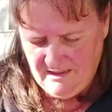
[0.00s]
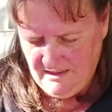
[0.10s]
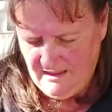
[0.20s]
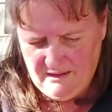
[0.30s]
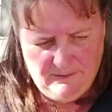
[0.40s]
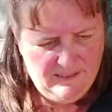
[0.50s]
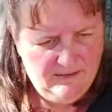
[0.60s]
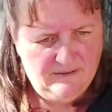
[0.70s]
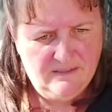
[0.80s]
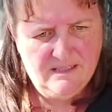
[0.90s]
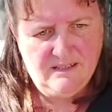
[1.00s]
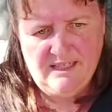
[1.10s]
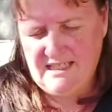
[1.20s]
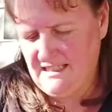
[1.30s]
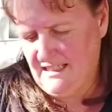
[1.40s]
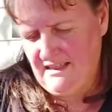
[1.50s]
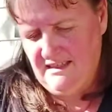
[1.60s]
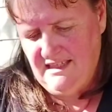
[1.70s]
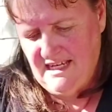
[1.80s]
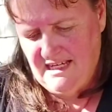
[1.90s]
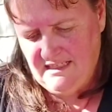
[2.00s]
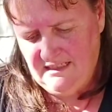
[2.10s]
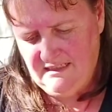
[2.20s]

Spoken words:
There we go. So that's that.